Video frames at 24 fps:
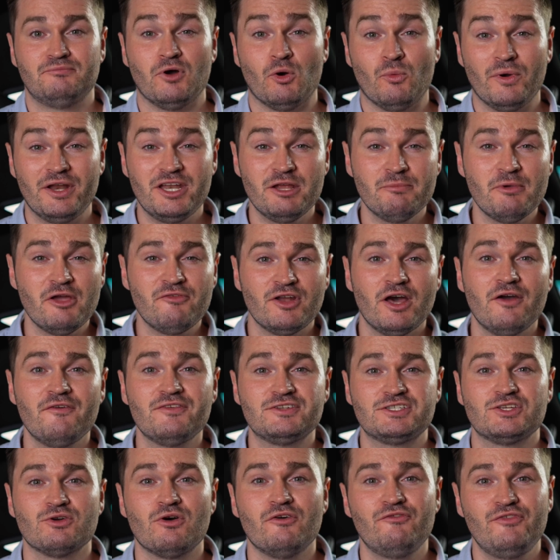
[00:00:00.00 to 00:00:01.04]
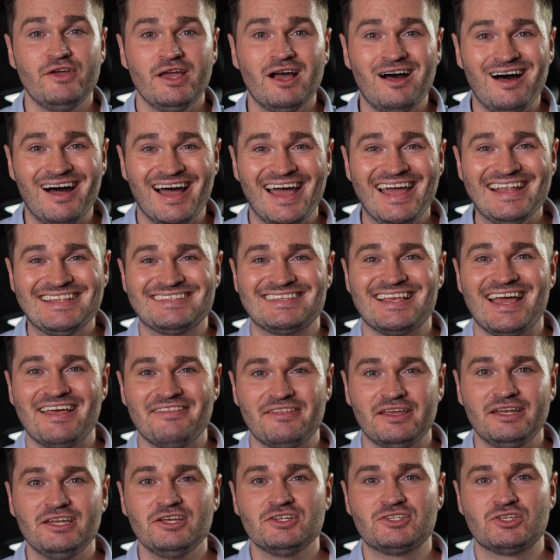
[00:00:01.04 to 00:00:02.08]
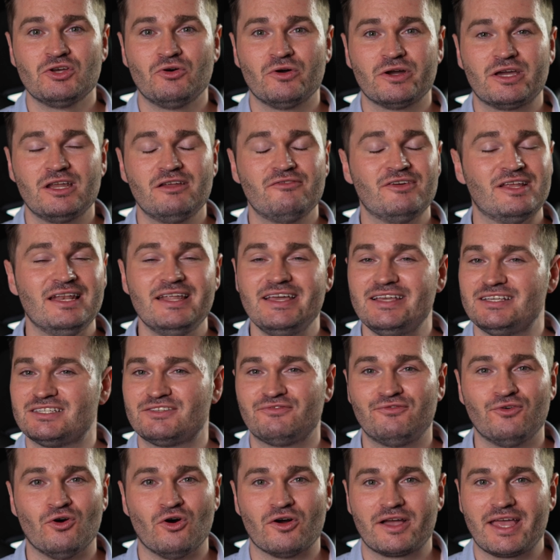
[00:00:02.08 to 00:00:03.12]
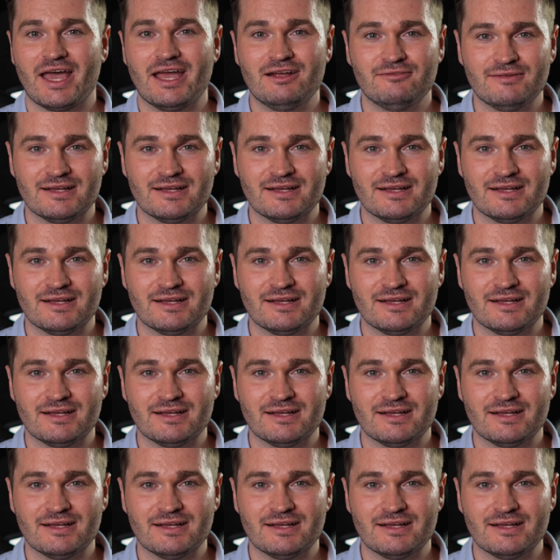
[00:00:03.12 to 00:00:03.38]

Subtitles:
But when you're moving over to a VR headset, then you're talking of at least 4K